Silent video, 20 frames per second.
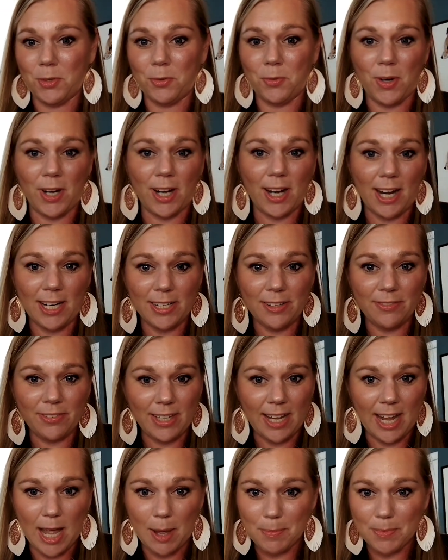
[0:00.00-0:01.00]
or what kind of
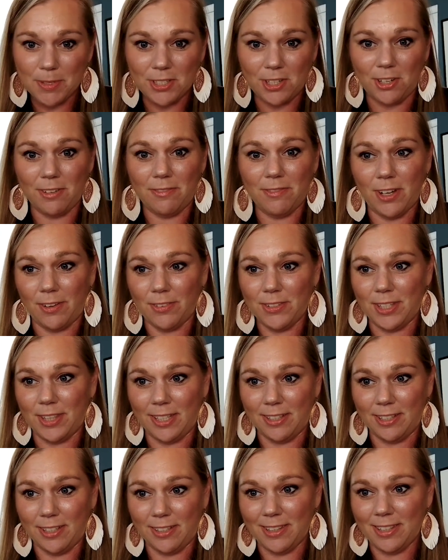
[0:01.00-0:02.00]
caps are involved
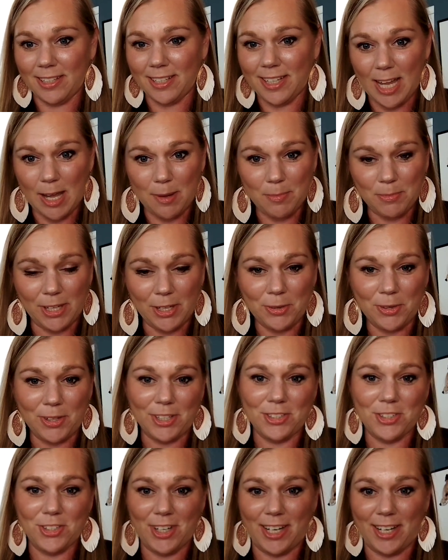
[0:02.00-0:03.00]
in the CAM
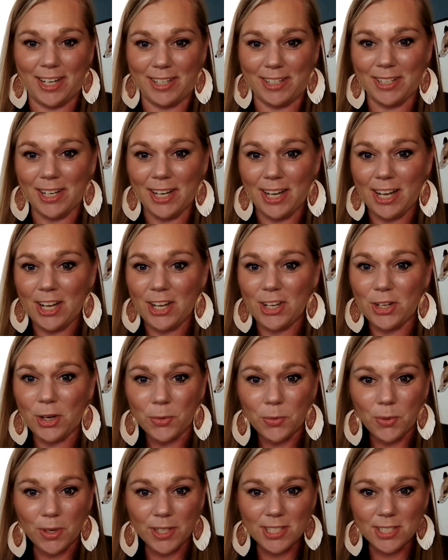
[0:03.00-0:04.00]
language, and
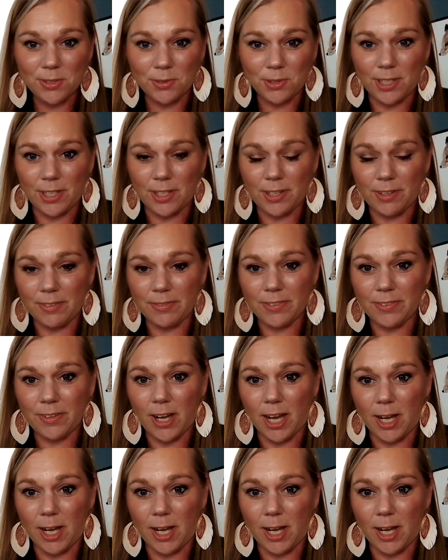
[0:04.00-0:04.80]
what sort of